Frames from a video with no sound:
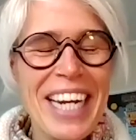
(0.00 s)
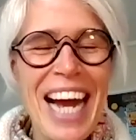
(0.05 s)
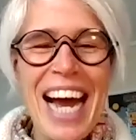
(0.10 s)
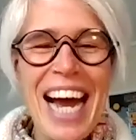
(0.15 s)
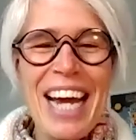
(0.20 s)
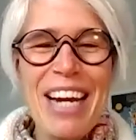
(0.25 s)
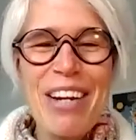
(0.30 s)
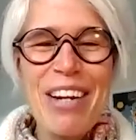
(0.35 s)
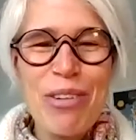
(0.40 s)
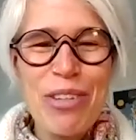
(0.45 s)

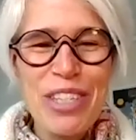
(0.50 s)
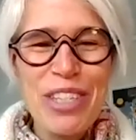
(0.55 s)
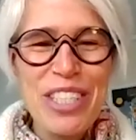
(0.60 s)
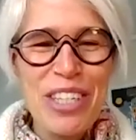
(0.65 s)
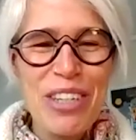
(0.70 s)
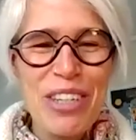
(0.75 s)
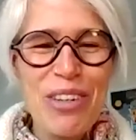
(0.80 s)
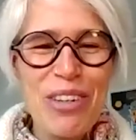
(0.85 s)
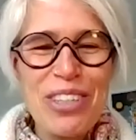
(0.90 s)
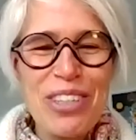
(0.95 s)
I learned a
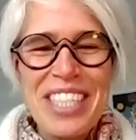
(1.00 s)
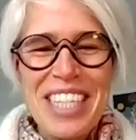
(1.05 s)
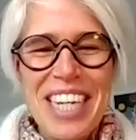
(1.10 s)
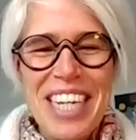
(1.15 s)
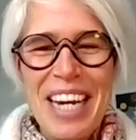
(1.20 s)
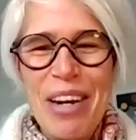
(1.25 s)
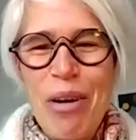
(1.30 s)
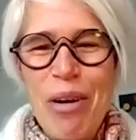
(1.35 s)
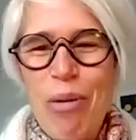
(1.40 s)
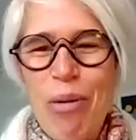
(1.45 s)
lot.
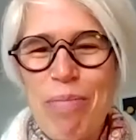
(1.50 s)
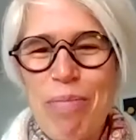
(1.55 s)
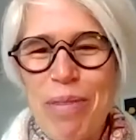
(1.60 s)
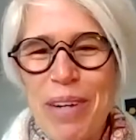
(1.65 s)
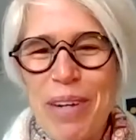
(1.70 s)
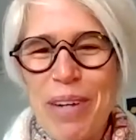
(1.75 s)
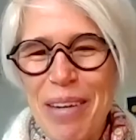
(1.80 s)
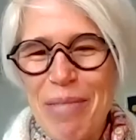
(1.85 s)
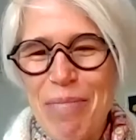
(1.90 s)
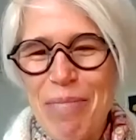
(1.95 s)
I hope
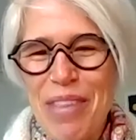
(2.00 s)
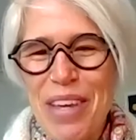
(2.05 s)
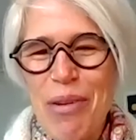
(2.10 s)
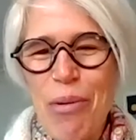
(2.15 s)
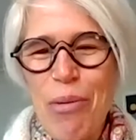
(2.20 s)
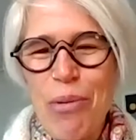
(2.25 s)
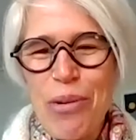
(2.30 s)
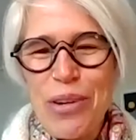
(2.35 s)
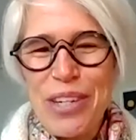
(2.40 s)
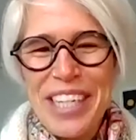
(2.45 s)
the
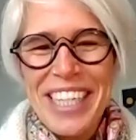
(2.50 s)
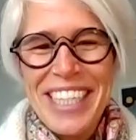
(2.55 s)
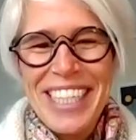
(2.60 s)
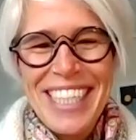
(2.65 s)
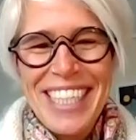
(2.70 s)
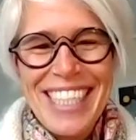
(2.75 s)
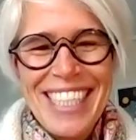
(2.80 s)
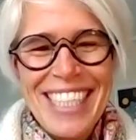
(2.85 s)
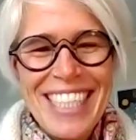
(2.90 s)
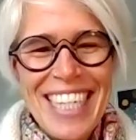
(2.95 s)

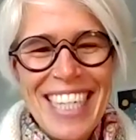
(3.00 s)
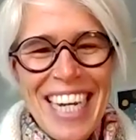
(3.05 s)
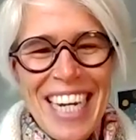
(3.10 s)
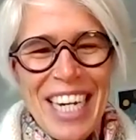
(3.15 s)
audience